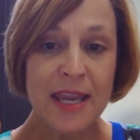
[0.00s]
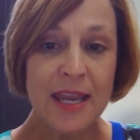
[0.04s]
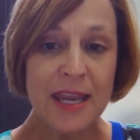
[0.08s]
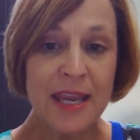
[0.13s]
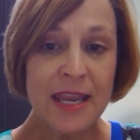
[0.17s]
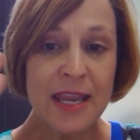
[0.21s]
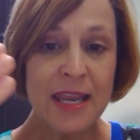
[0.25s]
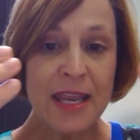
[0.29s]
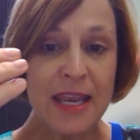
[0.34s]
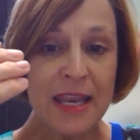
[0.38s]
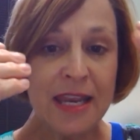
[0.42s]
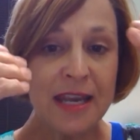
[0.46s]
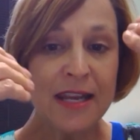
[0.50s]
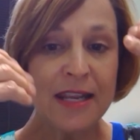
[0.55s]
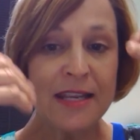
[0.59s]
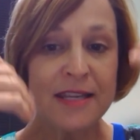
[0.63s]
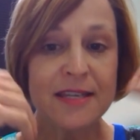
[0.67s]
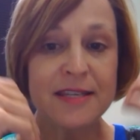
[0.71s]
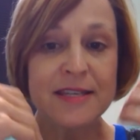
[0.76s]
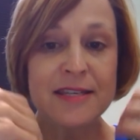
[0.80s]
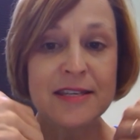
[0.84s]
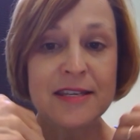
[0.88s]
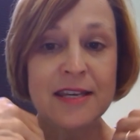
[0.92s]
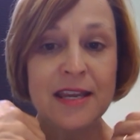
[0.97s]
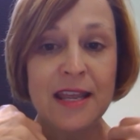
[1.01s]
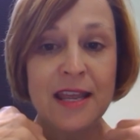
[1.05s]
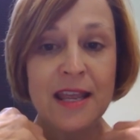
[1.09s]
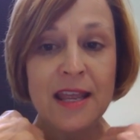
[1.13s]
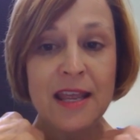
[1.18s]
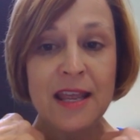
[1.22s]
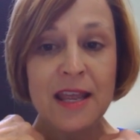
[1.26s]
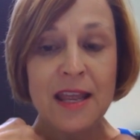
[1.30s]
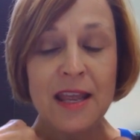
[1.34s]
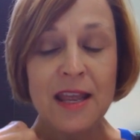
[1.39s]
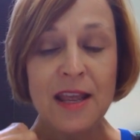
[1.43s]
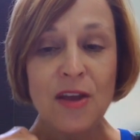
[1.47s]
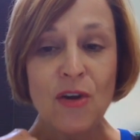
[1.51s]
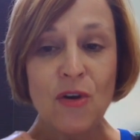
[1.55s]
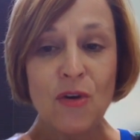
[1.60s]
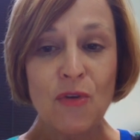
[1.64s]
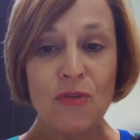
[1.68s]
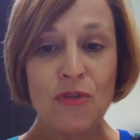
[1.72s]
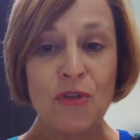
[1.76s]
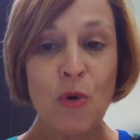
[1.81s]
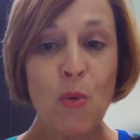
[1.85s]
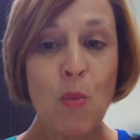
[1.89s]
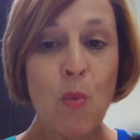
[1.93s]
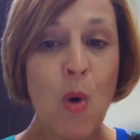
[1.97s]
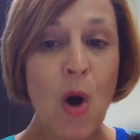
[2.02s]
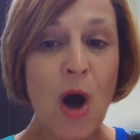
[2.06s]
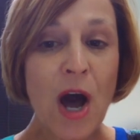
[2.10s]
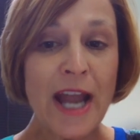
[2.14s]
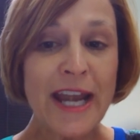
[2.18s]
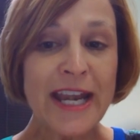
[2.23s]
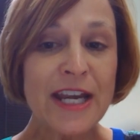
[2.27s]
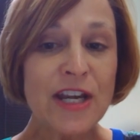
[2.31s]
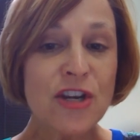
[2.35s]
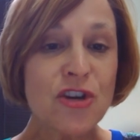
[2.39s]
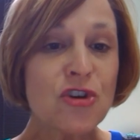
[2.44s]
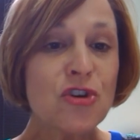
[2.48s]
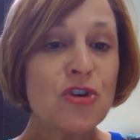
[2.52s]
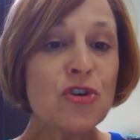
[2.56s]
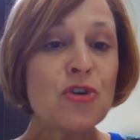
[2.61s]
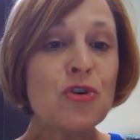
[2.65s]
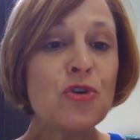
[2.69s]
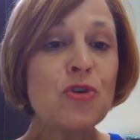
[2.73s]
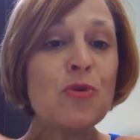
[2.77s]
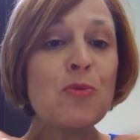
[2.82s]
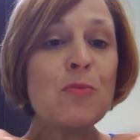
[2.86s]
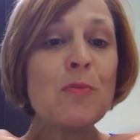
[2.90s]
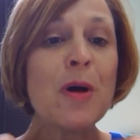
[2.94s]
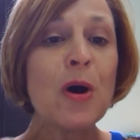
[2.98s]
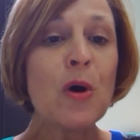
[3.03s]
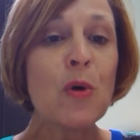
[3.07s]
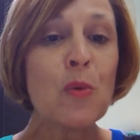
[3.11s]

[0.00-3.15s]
It is the one in whom